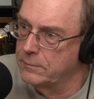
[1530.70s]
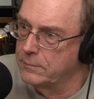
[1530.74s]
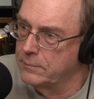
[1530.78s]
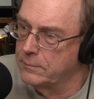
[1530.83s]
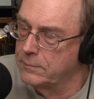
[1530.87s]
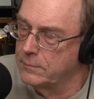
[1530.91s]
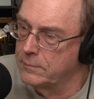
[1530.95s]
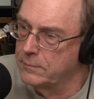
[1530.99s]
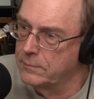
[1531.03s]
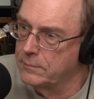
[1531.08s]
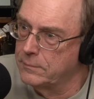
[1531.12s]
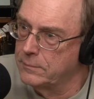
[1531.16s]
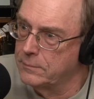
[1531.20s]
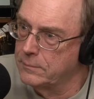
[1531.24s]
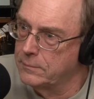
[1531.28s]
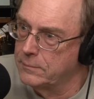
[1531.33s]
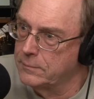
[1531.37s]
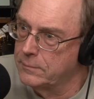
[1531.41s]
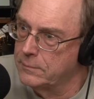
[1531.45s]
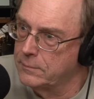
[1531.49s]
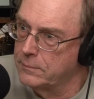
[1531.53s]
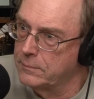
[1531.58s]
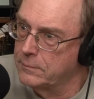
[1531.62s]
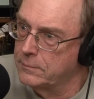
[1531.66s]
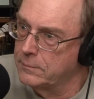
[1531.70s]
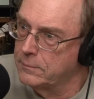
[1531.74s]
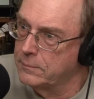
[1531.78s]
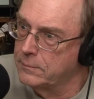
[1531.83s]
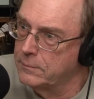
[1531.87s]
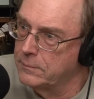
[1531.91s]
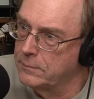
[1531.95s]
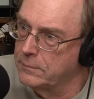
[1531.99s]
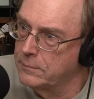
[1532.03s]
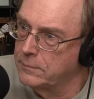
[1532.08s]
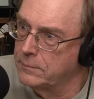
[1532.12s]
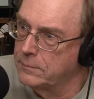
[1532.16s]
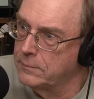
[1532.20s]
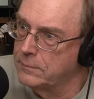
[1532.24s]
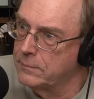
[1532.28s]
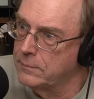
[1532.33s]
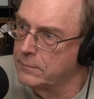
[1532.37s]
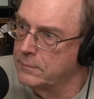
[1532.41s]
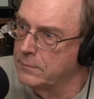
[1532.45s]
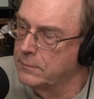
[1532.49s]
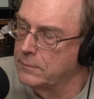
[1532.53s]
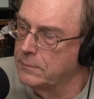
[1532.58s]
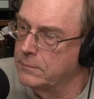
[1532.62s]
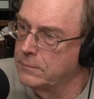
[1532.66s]

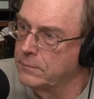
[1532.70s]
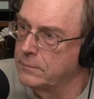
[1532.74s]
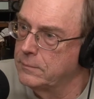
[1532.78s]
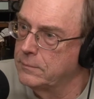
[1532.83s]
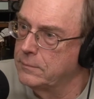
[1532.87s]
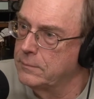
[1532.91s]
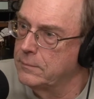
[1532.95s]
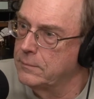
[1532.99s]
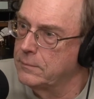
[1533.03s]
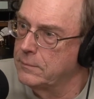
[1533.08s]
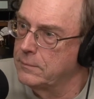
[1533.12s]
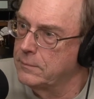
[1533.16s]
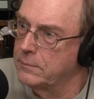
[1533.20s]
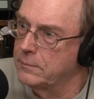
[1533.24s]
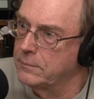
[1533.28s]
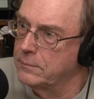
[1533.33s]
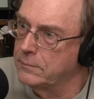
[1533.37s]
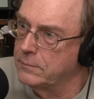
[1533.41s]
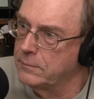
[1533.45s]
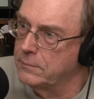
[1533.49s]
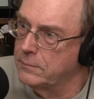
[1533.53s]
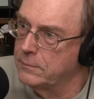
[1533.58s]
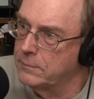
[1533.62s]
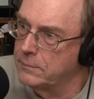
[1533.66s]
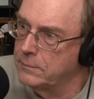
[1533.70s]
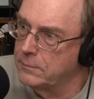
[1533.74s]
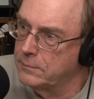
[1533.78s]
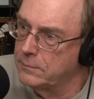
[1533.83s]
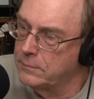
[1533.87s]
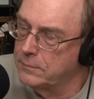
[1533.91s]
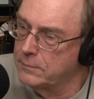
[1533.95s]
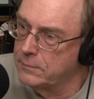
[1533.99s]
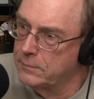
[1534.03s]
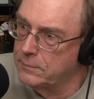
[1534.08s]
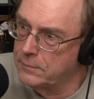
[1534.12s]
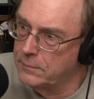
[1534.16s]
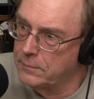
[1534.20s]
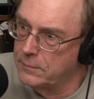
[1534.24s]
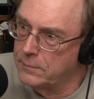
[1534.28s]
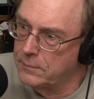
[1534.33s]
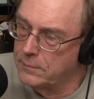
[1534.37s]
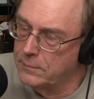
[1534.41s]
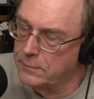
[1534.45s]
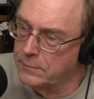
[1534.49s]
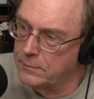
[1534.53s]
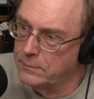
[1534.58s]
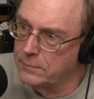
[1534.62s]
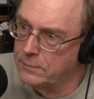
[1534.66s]

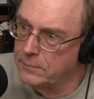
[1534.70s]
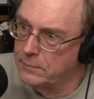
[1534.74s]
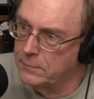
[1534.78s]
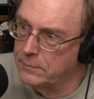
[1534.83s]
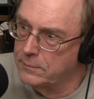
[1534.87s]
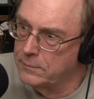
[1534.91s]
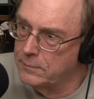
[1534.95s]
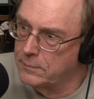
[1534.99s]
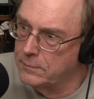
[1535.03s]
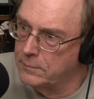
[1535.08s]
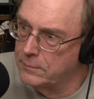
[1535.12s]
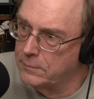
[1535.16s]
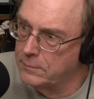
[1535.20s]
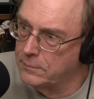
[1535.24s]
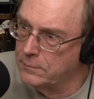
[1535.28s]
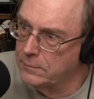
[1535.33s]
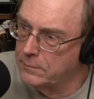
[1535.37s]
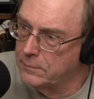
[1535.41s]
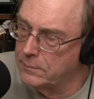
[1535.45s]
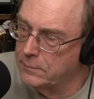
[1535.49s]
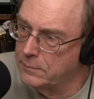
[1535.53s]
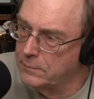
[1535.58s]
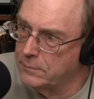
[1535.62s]
[no speech]